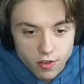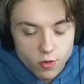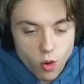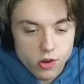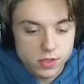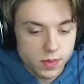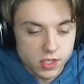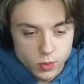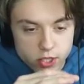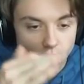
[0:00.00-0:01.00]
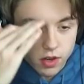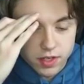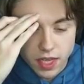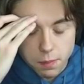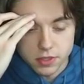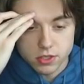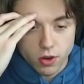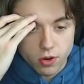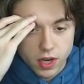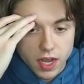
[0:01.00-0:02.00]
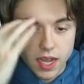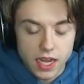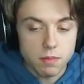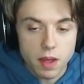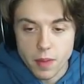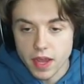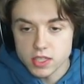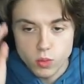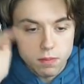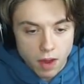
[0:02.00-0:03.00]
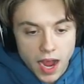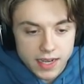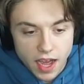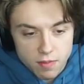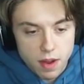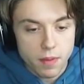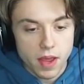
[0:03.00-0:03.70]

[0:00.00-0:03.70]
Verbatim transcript: Of course, because we started the episode in my base. We mined out of my